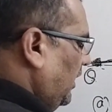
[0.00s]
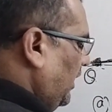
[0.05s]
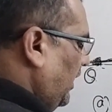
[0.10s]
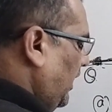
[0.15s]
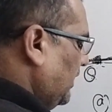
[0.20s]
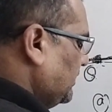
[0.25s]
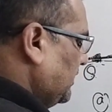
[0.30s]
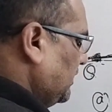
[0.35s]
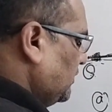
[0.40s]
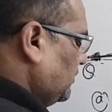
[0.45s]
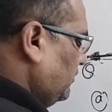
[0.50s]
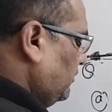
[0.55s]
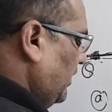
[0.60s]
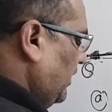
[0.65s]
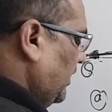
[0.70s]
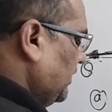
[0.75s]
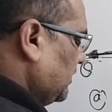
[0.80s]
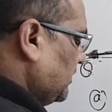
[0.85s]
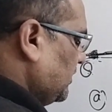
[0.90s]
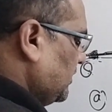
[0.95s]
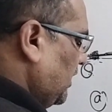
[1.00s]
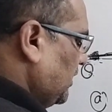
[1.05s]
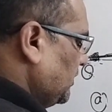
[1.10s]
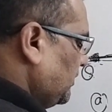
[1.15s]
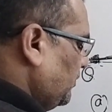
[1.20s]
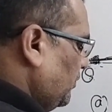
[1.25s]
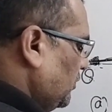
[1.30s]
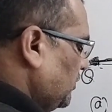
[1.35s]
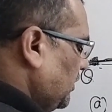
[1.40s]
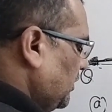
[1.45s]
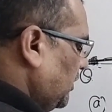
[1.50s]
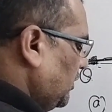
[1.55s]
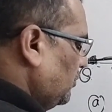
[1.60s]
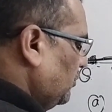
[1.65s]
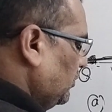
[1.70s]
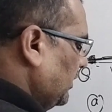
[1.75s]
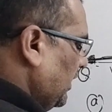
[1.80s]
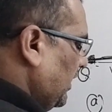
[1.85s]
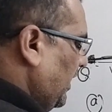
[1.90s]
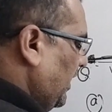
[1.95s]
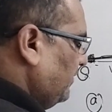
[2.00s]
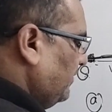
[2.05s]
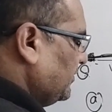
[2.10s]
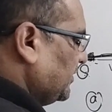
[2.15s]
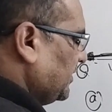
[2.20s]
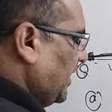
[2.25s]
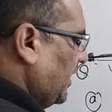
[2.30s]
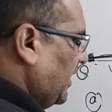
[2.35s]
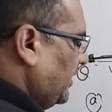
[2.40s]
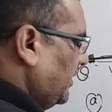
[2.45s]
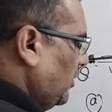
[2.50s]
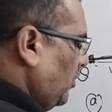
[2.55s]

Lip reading: X square is transposing to the left side,